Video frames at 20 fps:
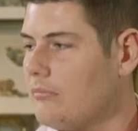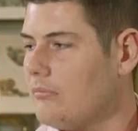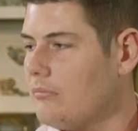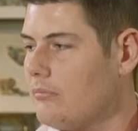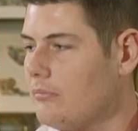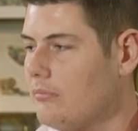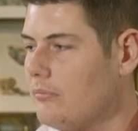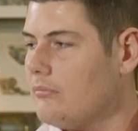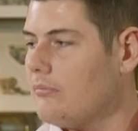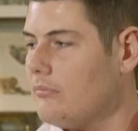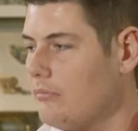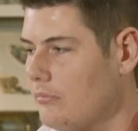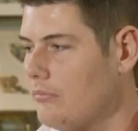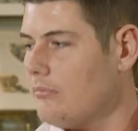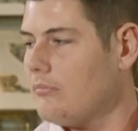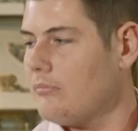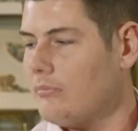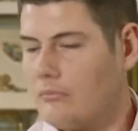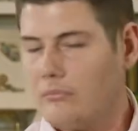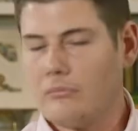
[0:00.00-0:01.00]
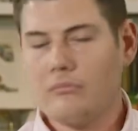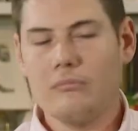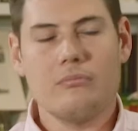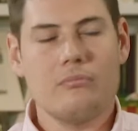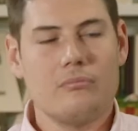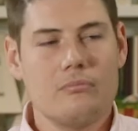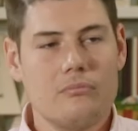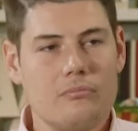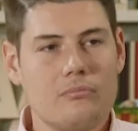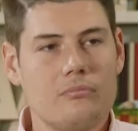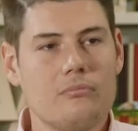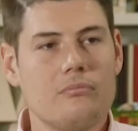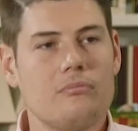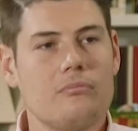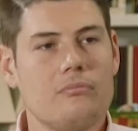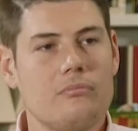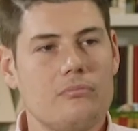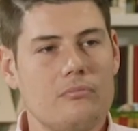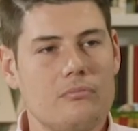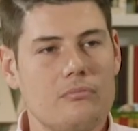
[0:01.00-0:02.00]

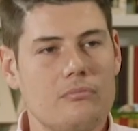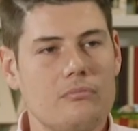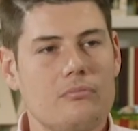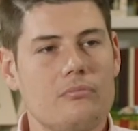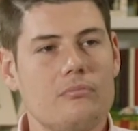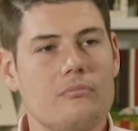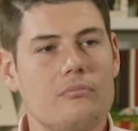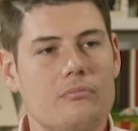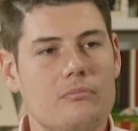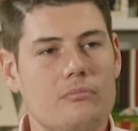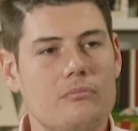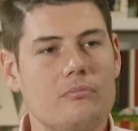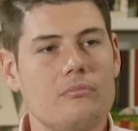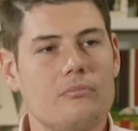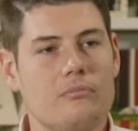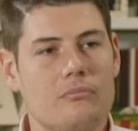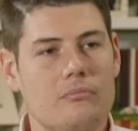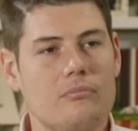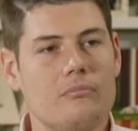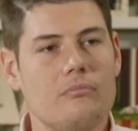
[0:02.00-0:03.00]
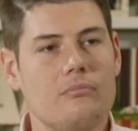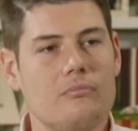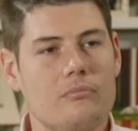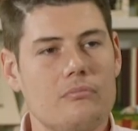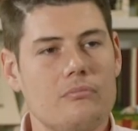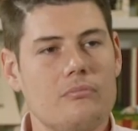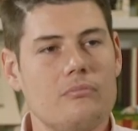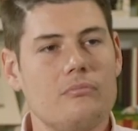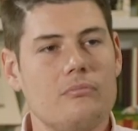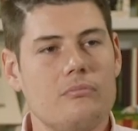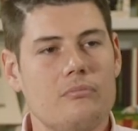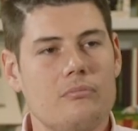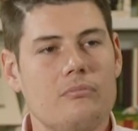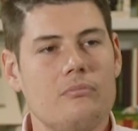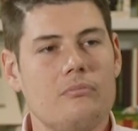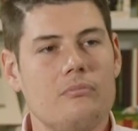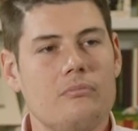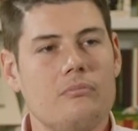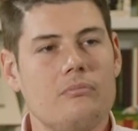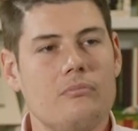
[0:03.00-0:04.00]

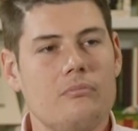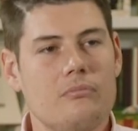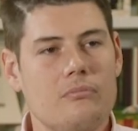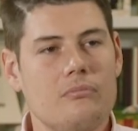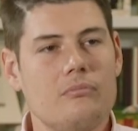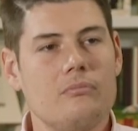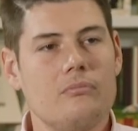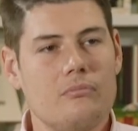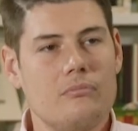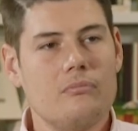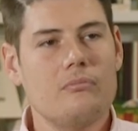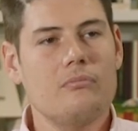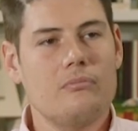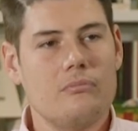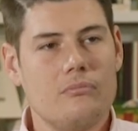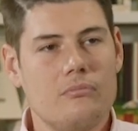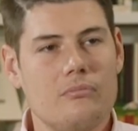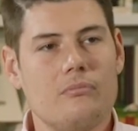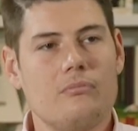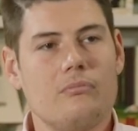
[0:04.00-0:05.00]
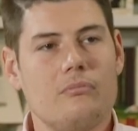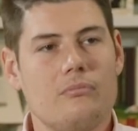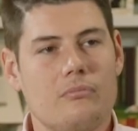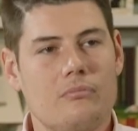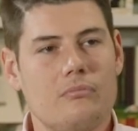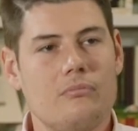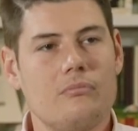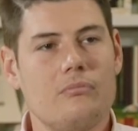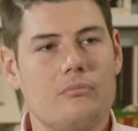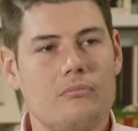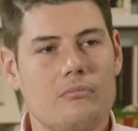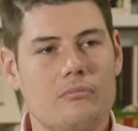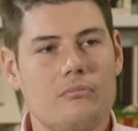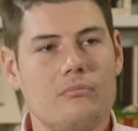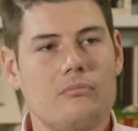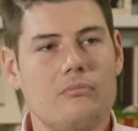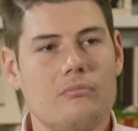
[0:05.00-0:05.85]
The person shown says nothing.